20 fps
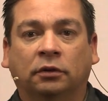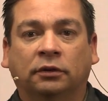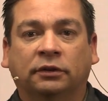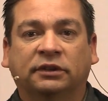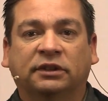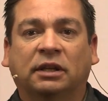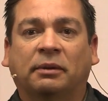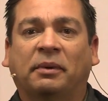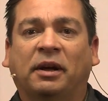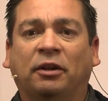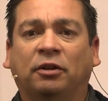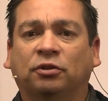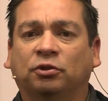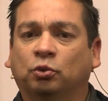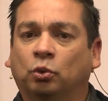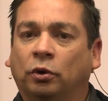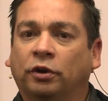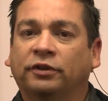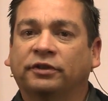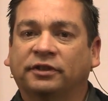Some others
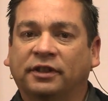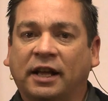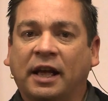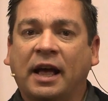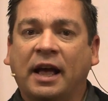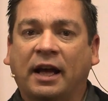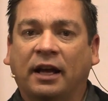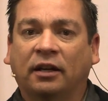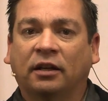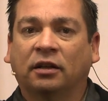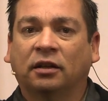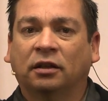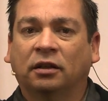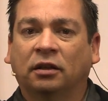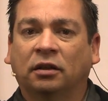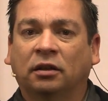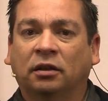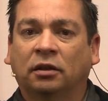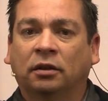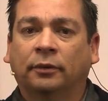were sad,
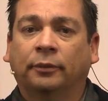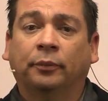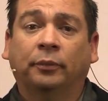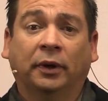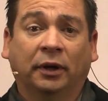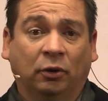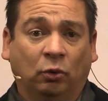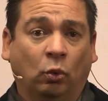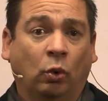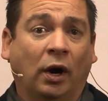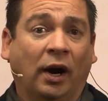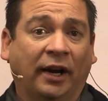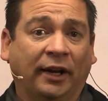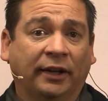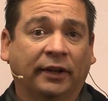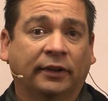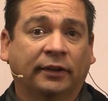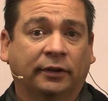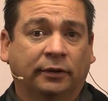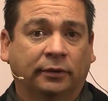but
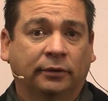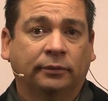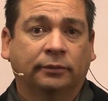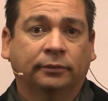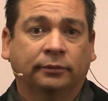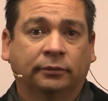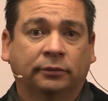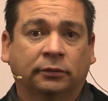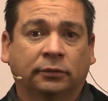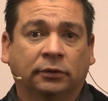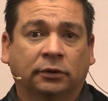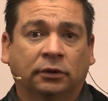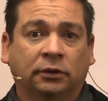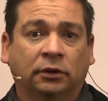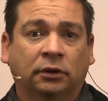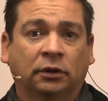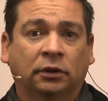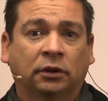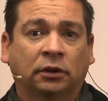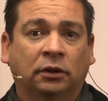quiet.
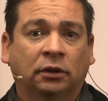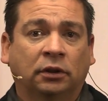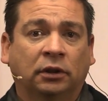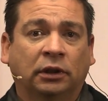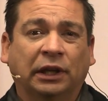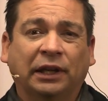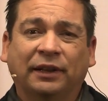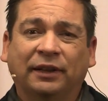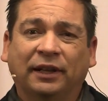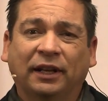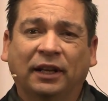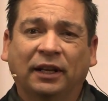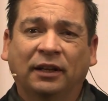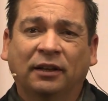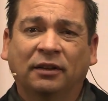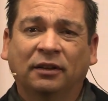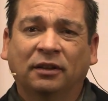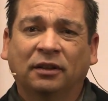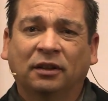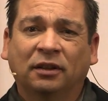And
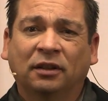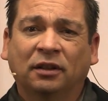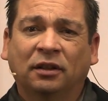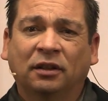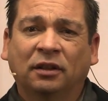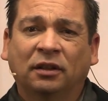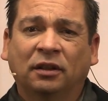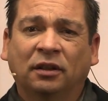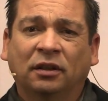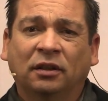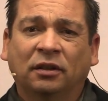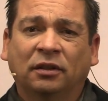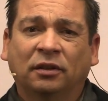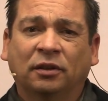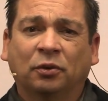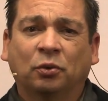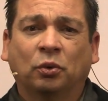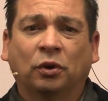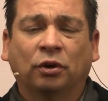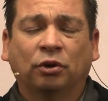then
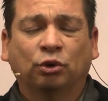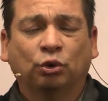there were